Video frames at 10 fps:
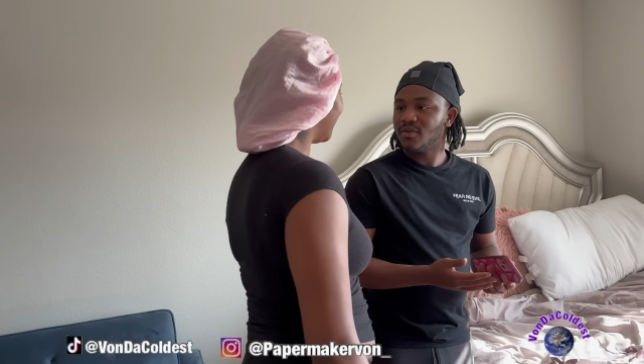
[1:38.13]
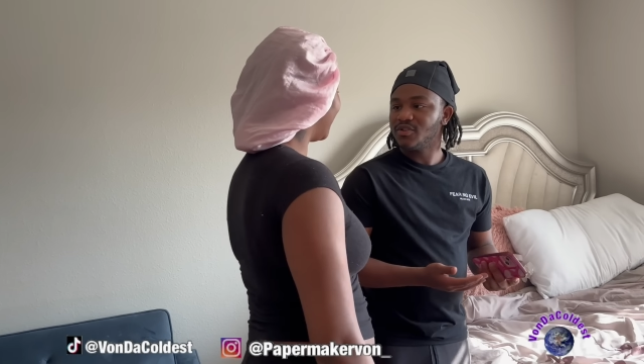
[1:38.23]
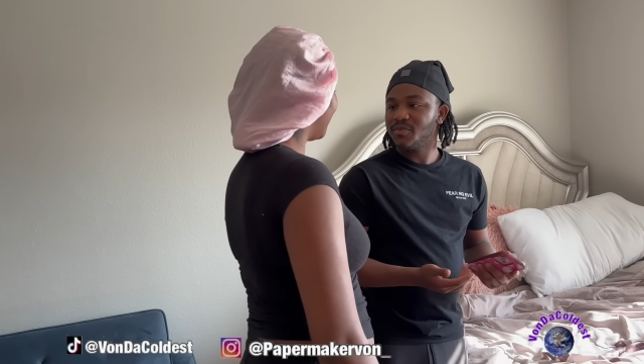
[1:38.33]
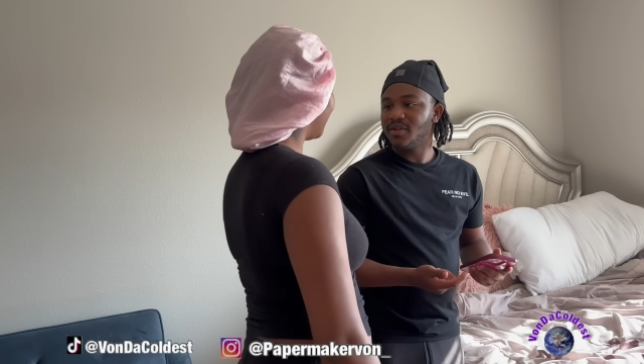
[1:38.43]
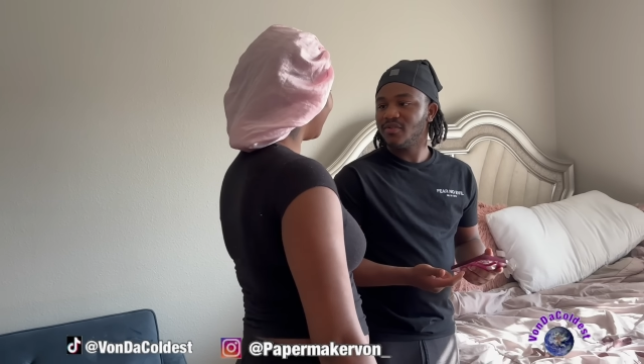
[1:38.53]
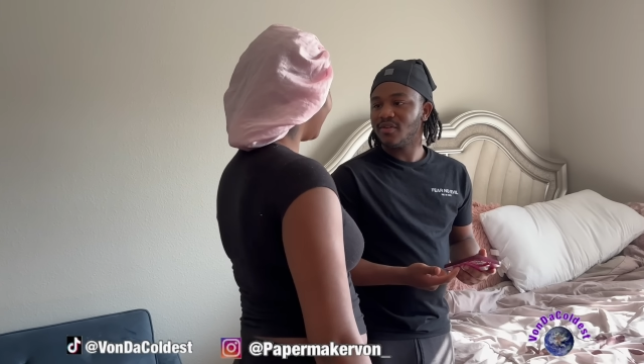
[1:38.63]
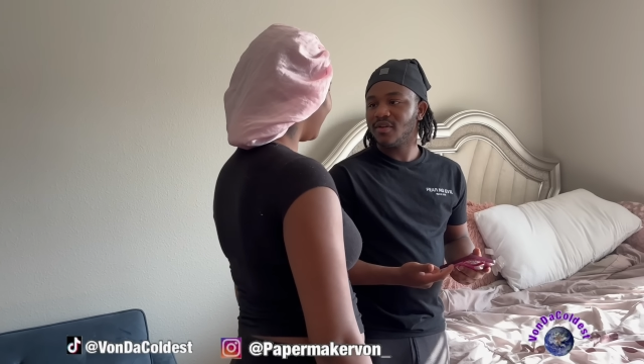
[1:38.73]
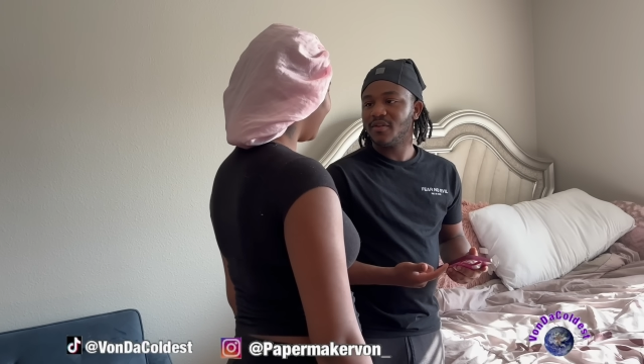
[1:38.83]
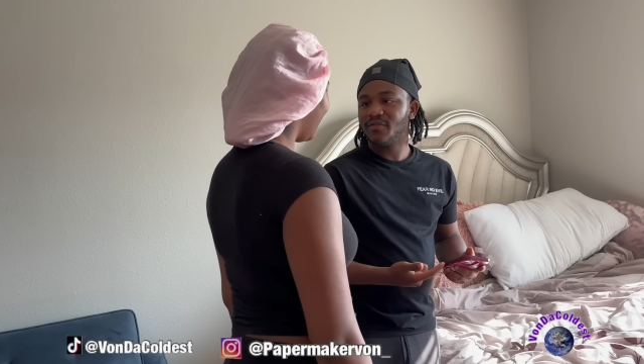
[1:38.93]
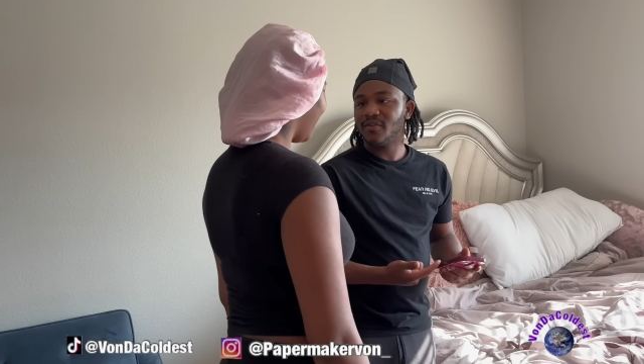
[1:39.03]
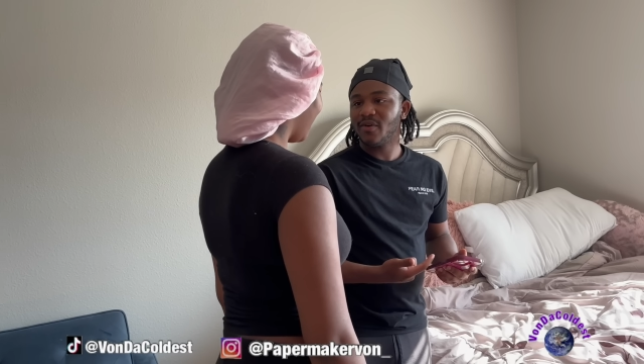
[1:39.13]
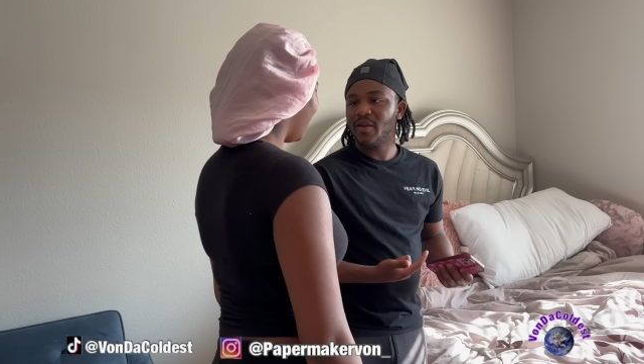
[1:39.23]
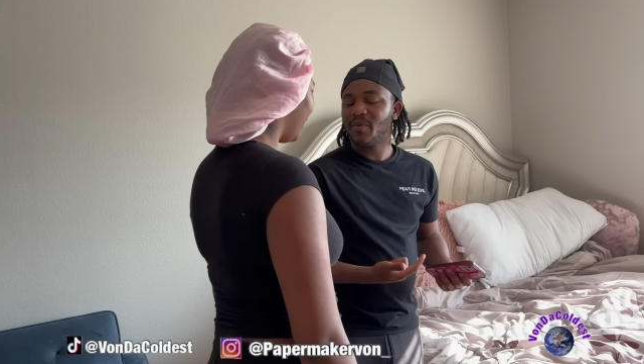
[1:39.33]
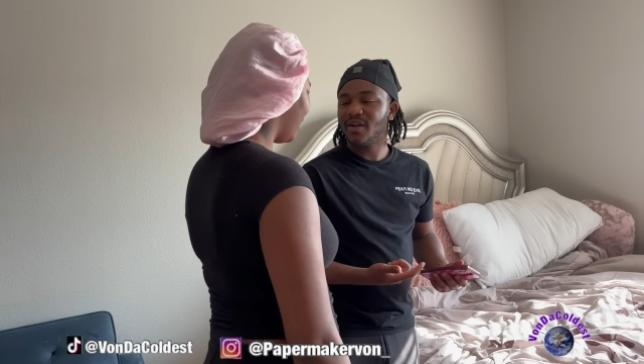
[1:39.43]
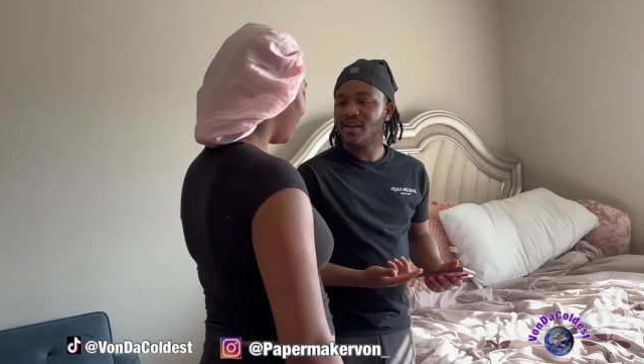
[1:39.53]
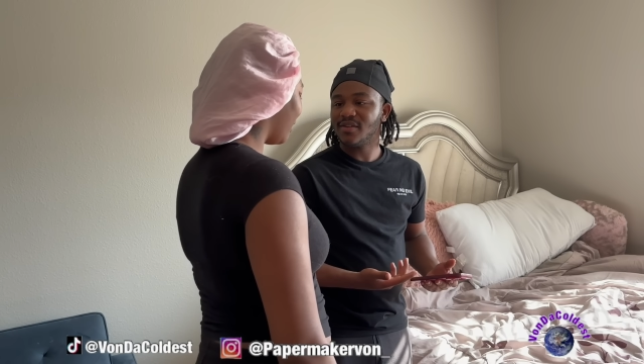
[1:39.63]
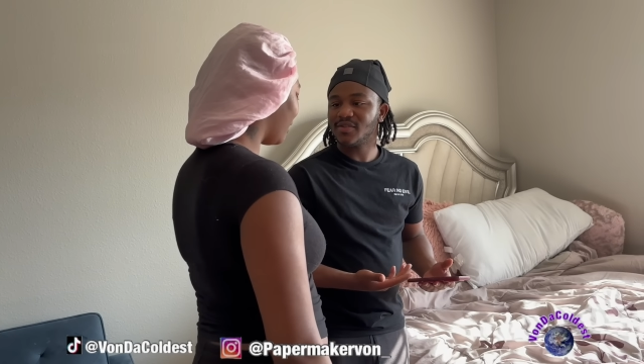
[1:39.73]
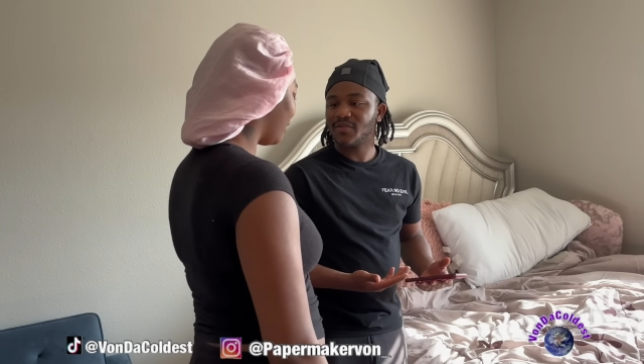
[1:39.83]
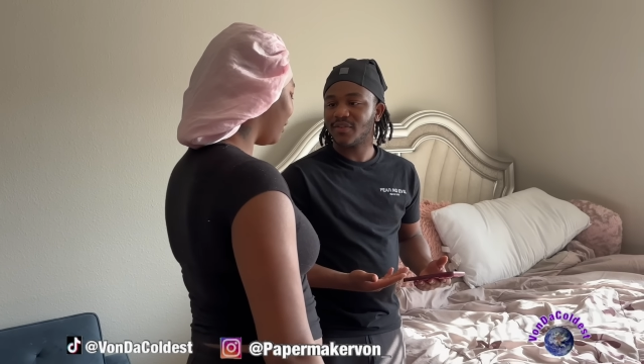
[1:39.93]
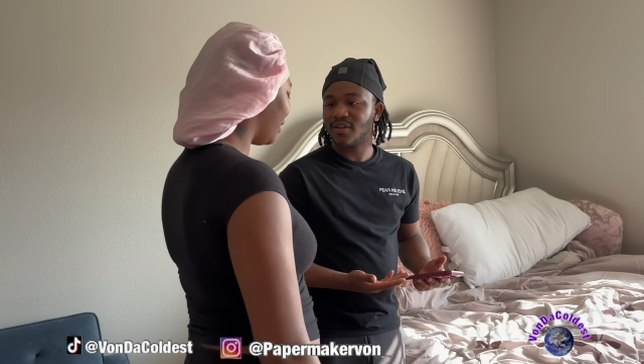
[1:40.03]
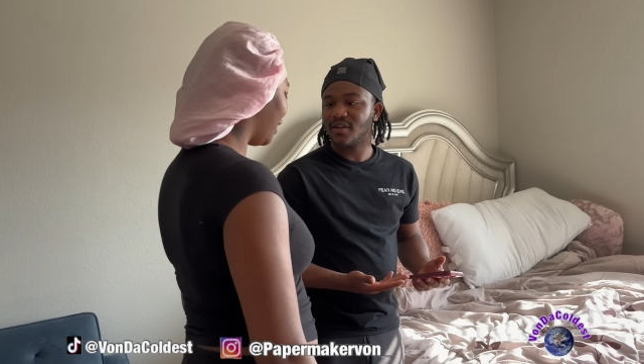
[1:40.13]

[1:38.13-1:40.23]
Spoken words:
What you been doing on your phone? Why you put it down so fast?